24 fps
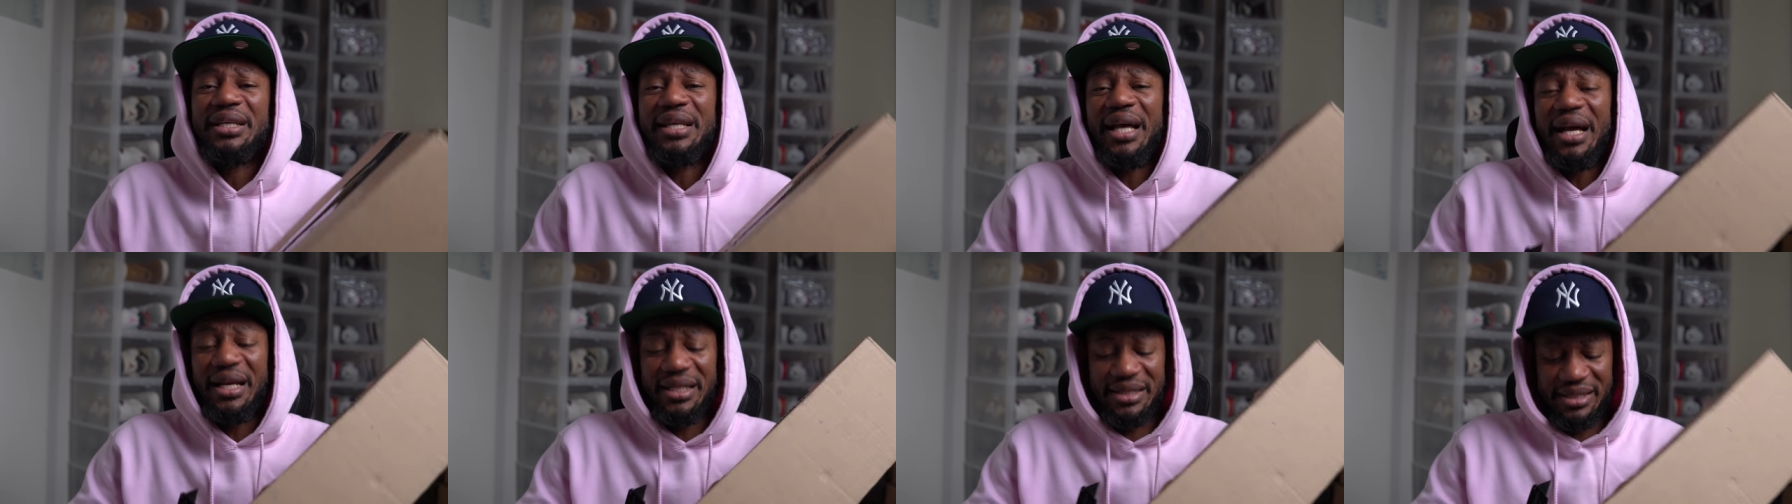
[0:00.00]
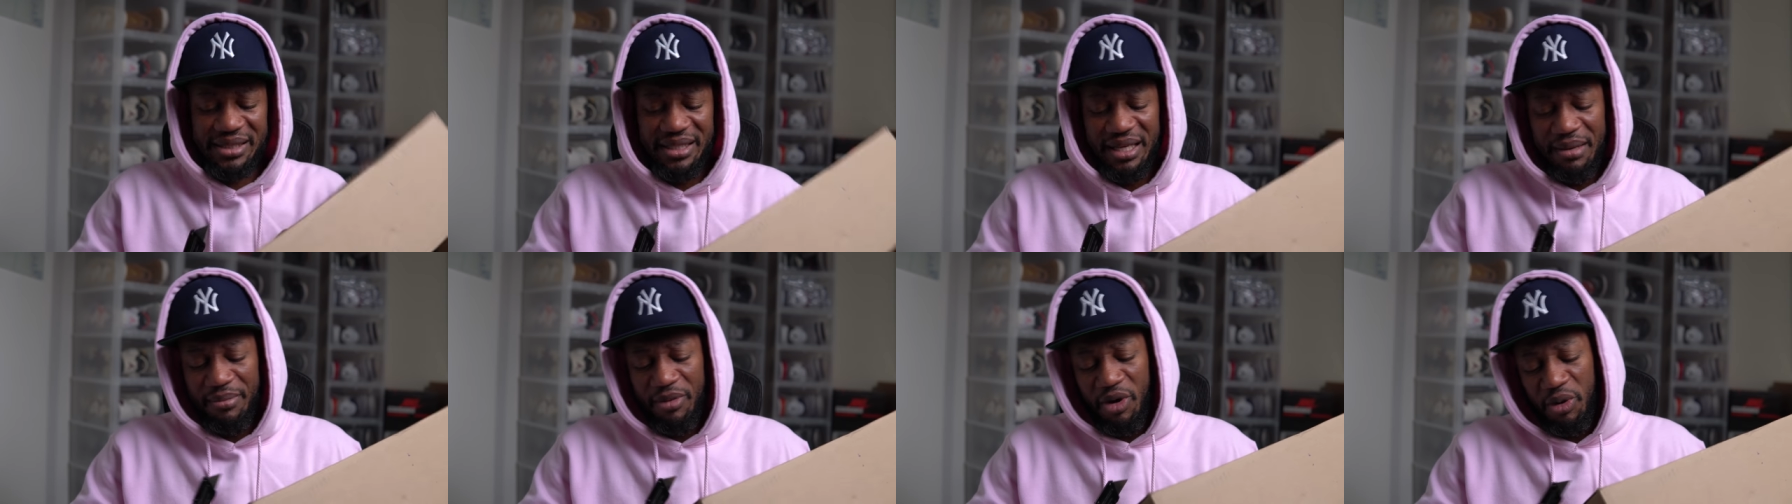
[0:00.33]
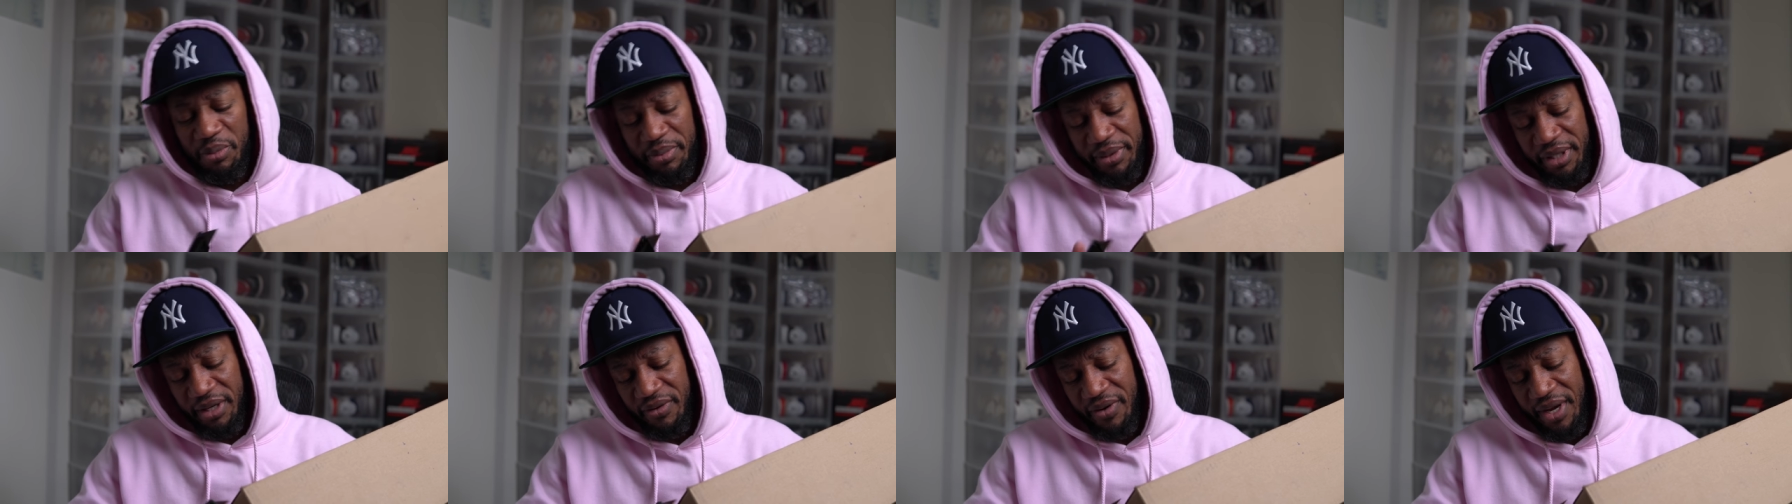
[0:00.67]
I can see I'm
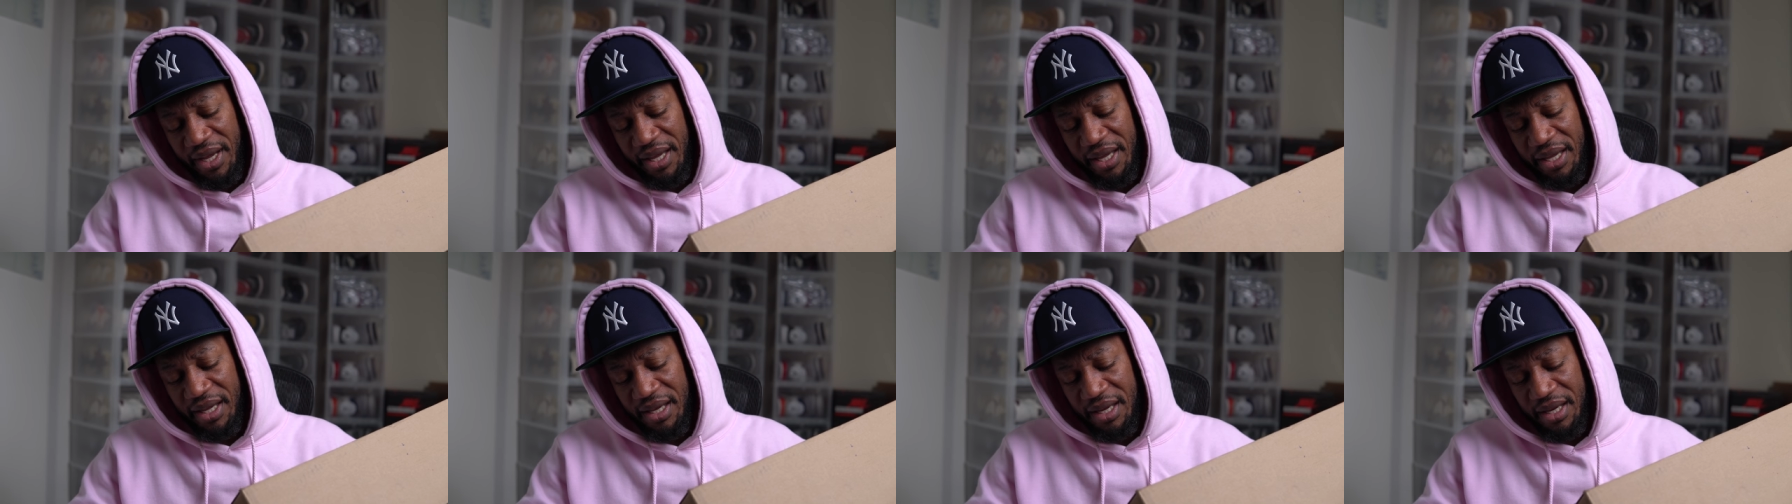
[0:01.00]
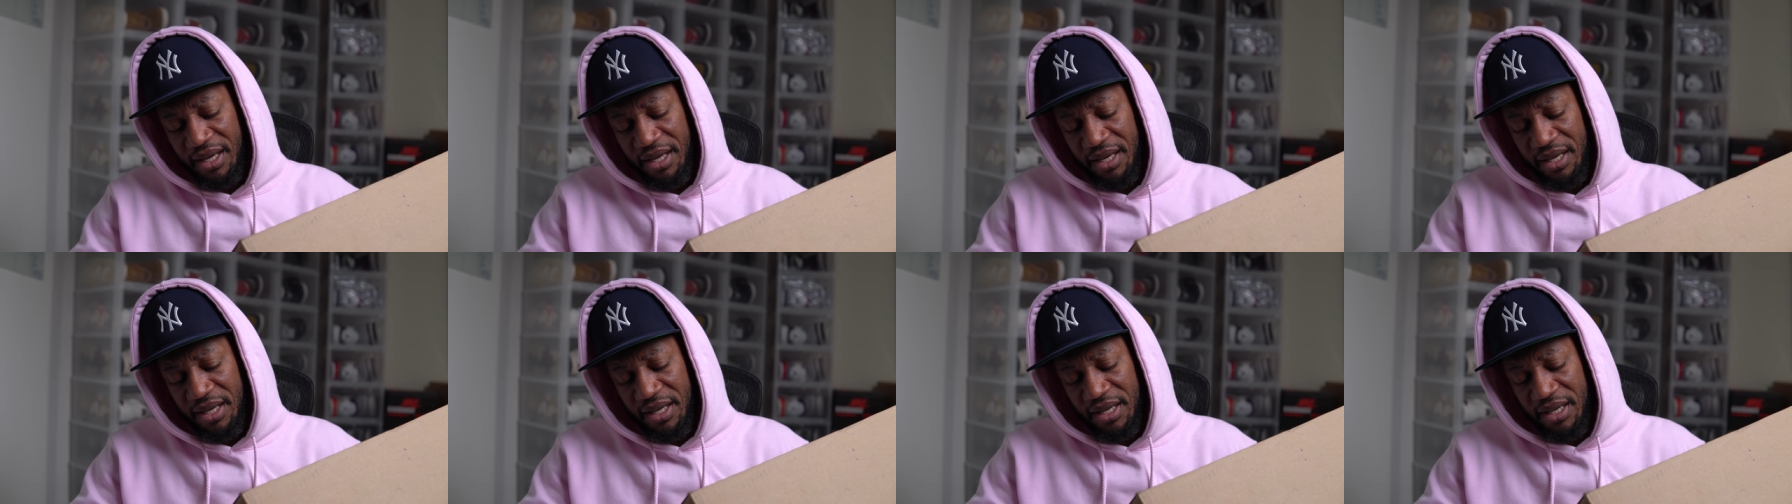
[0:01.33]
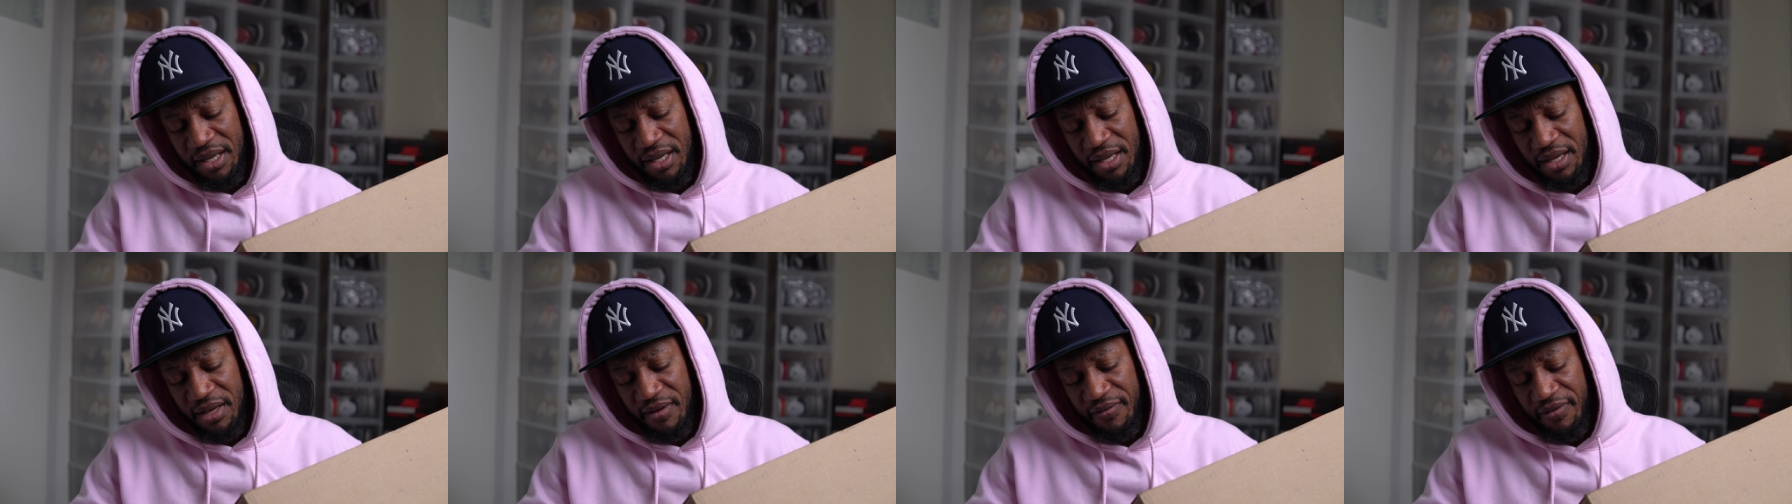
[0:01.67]
opening it right here
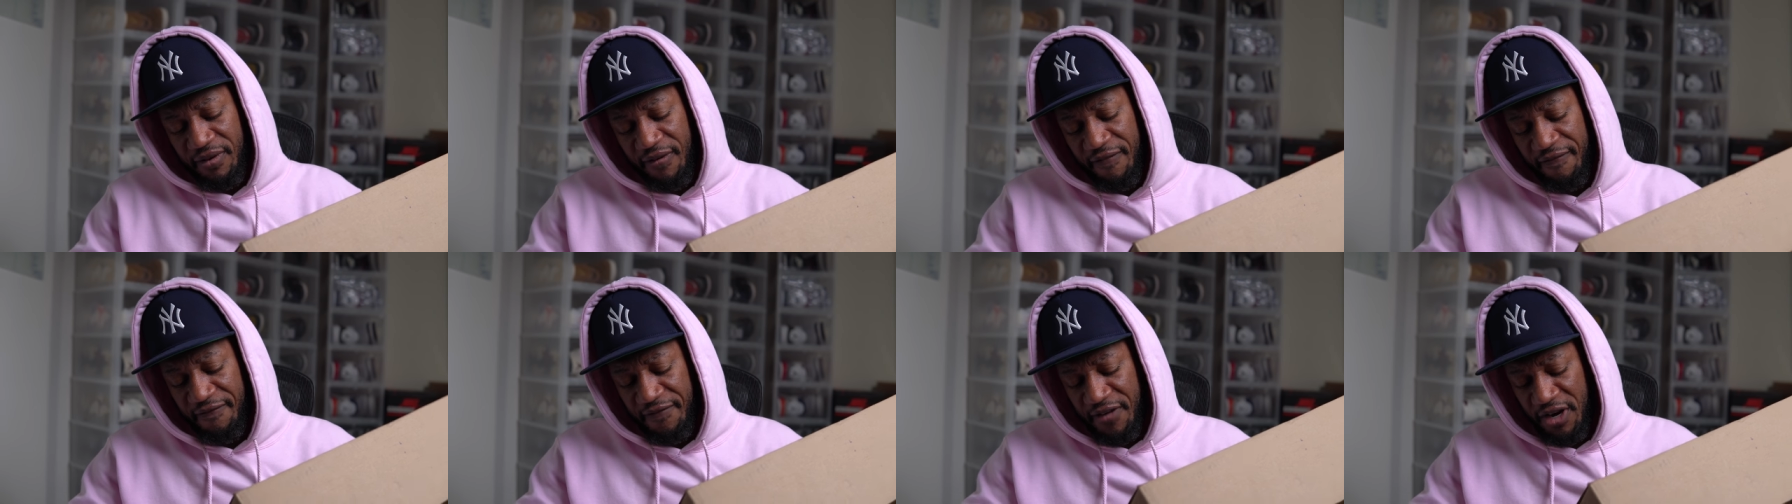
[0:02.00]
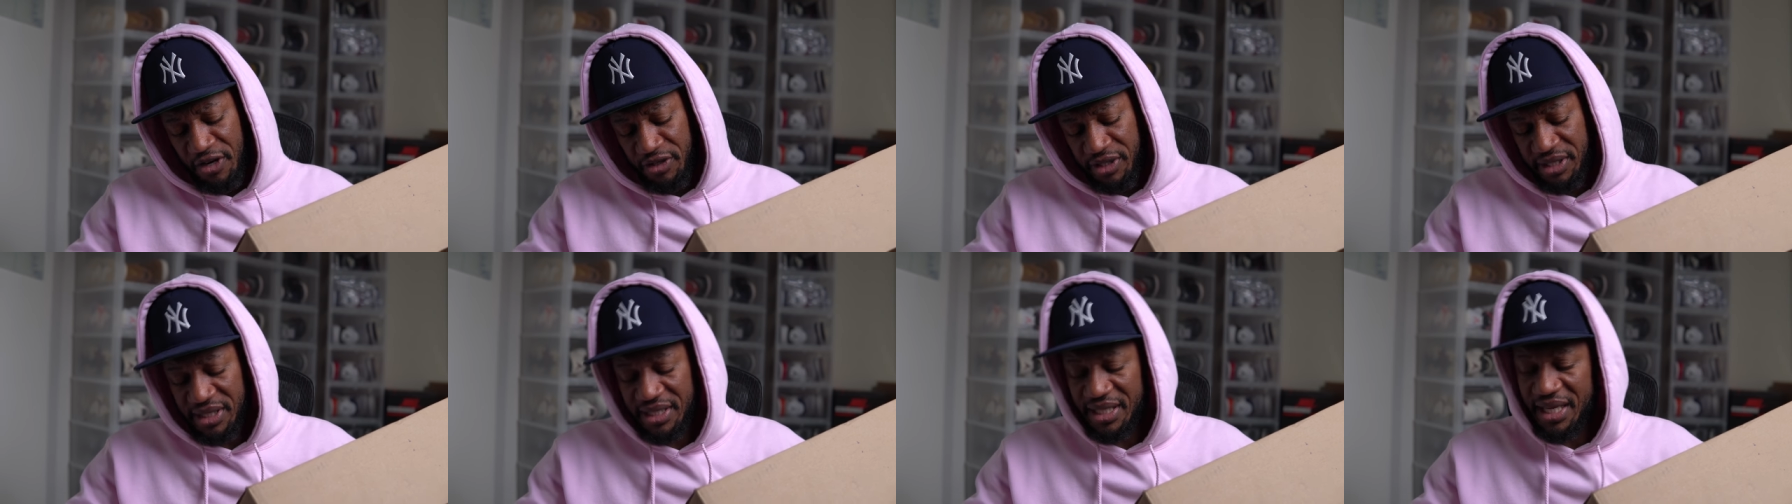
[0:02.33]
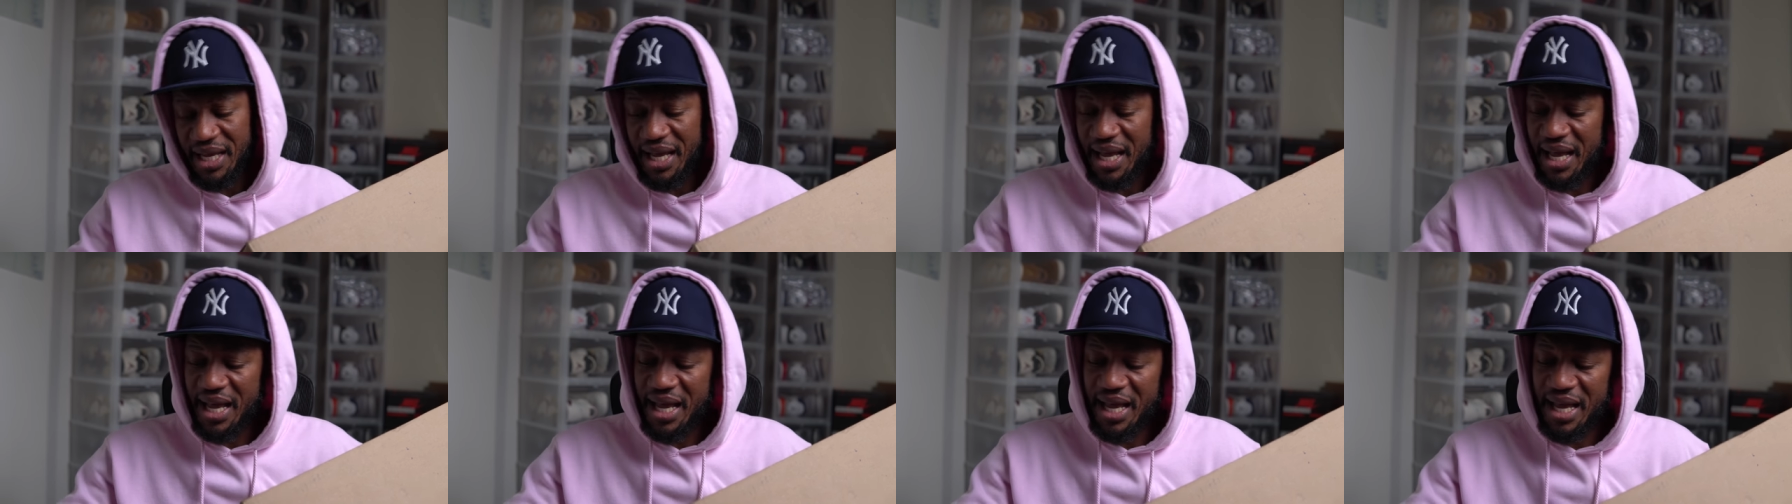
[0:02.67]
for the first
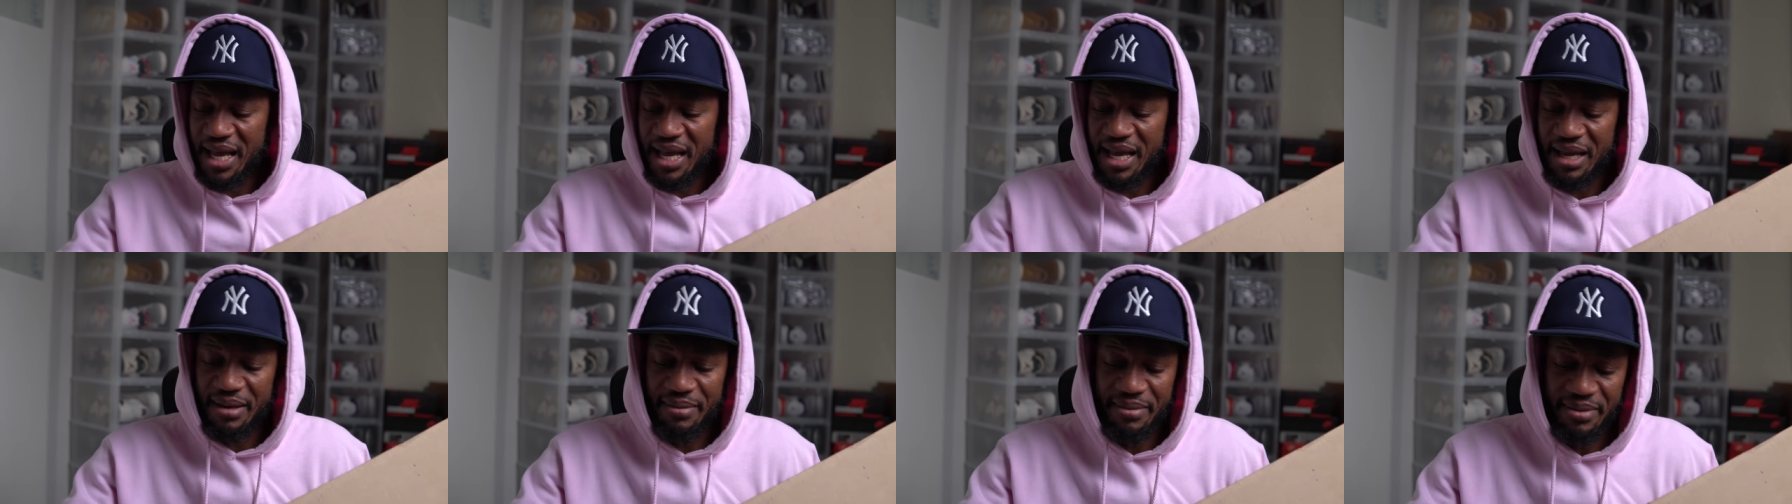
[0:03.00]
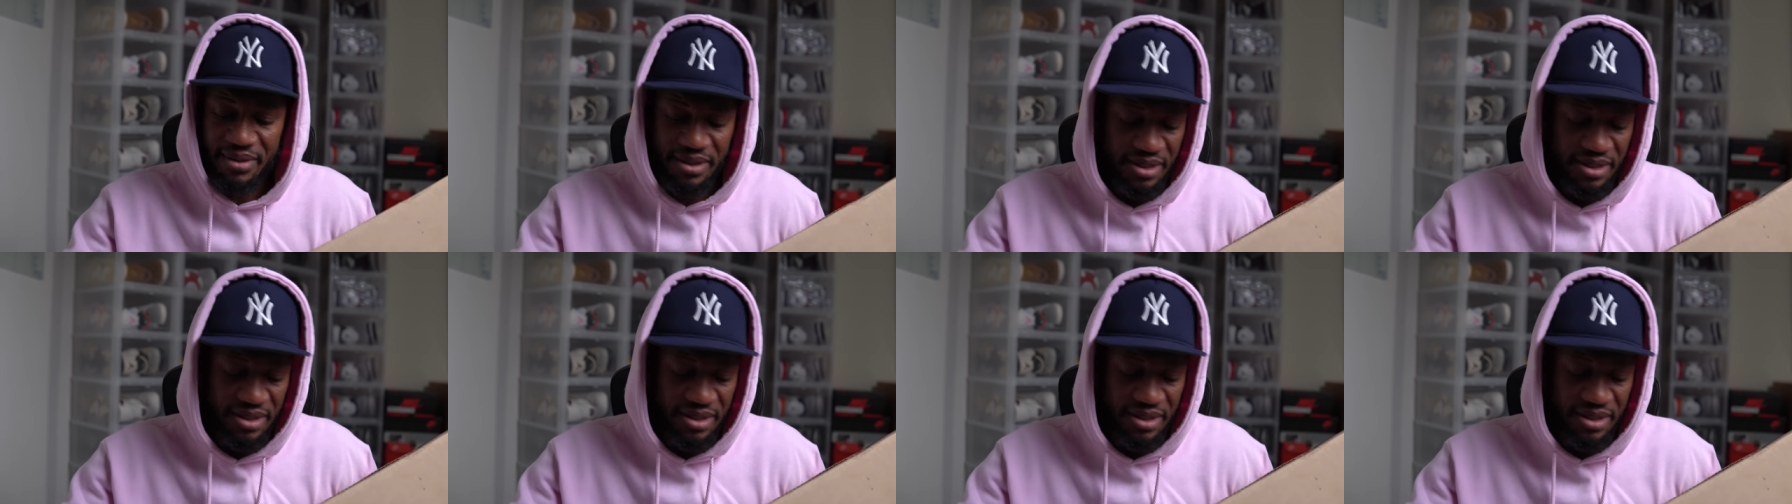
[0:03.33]
time